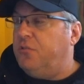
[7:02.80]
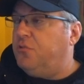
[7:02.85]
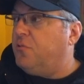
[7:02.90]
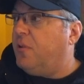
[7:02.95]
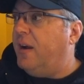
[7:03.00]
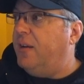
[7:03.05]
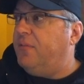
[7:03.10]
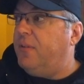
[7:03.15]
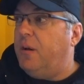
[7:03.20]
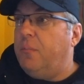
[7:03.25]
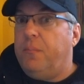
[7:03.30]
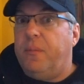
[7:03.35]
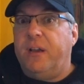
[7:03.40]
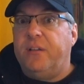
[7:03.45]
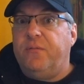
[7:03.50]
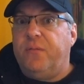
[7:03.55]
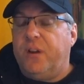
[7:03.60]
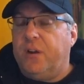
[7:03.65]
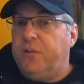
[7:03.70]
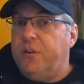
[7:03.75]
drive up my
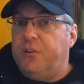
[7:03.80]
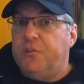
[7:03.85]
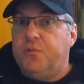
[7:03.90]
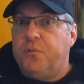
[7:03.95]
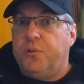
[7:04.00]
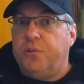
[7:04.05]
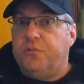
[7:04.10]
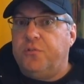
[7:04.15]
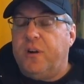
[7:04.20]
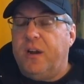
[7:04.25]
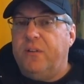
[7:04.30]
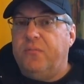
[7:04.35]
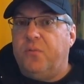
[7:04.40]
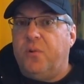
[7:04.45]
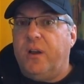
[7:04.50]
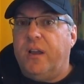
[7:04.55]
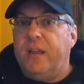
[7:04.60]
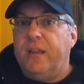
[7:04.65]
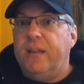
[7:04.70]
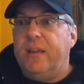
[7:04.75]
very short
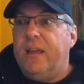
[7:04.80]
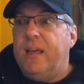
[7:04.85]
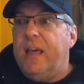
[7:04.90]
driveway,